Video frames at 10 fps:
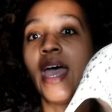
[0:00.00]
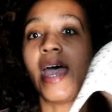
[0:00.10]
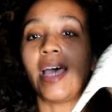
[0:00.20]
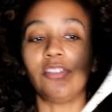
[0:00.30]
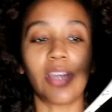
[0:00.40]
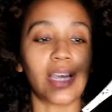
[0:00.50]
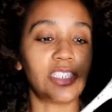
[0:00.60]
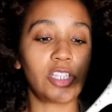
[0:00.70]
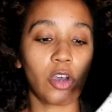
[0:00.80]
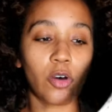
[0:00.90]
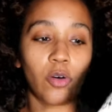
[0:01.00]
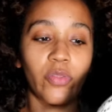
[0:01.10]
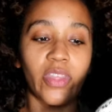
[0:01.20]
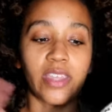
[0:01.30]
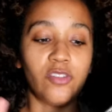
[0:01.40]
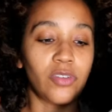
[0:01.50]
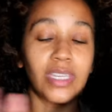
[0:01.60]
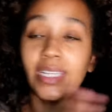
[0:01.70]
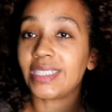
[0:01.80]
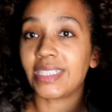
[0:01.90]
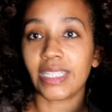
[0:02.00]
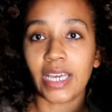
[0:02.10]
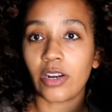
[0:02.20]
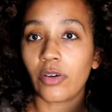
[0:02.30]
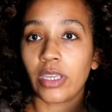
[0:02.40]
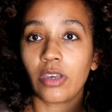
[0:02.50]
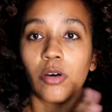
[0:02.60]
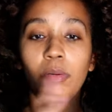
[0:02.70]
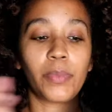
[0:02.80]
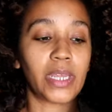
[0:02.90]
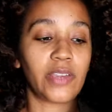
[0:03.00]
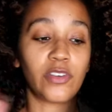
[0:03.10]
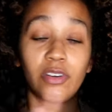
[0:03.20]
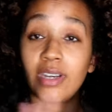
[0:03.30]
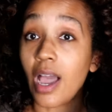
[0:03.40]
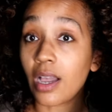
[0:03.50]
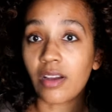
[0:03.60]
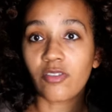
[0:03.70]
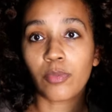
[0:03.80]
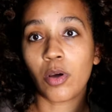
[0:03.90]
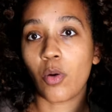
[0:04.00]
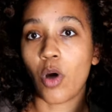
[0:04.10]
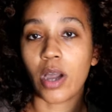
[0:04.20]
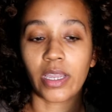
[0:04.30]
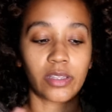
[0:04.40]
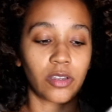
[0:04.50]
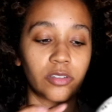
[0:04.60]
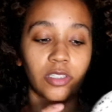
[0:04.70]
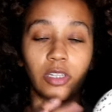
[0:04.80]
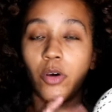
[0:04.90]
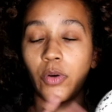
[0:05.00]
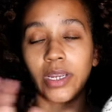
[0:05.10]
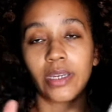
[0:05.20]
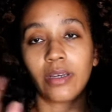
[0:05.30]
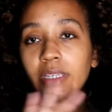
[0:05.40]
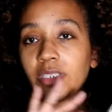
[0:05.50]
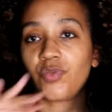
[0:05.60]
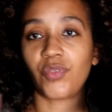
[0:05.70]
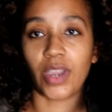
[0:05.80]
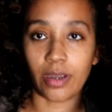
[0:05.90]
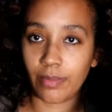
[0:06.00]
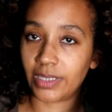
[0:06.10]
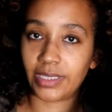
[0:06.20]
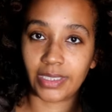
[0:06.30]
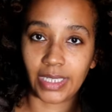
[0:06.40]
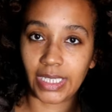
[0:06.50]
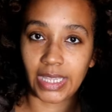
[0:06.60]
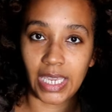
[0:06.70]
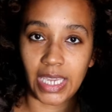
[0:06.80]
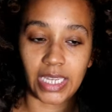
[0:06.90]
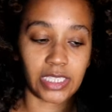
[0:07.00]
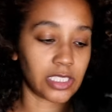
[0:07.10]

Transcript: As you guys know, you can get a stiletto heel, but if you're not comfortable in walking those, the lower heel is very much still a thing.